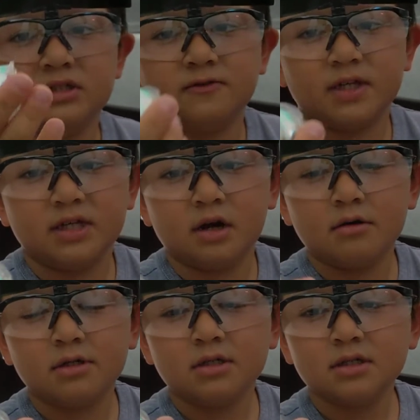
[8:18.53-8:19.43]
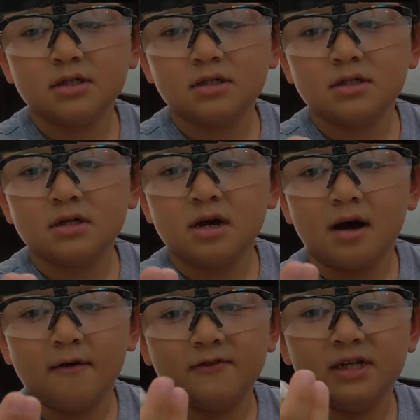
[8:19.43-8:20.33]
this video
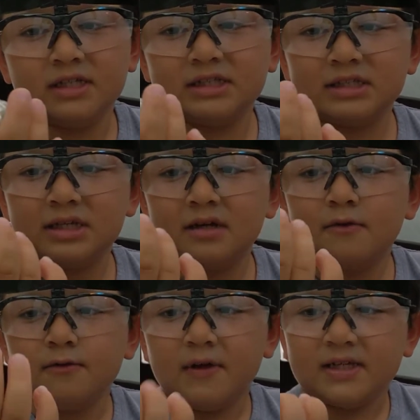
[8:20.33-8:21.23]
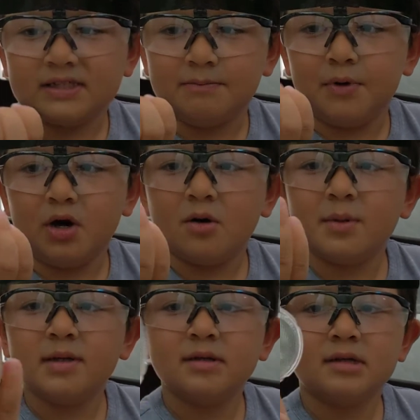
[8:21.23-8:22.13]
of this fluorescent bulb,
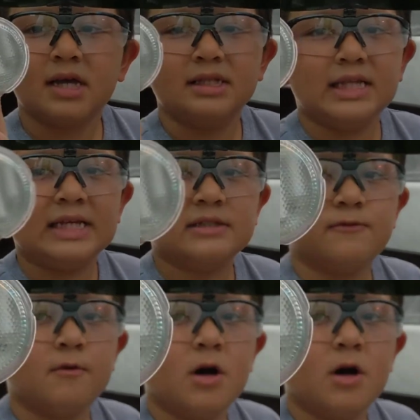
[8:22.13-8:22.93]
and thanks for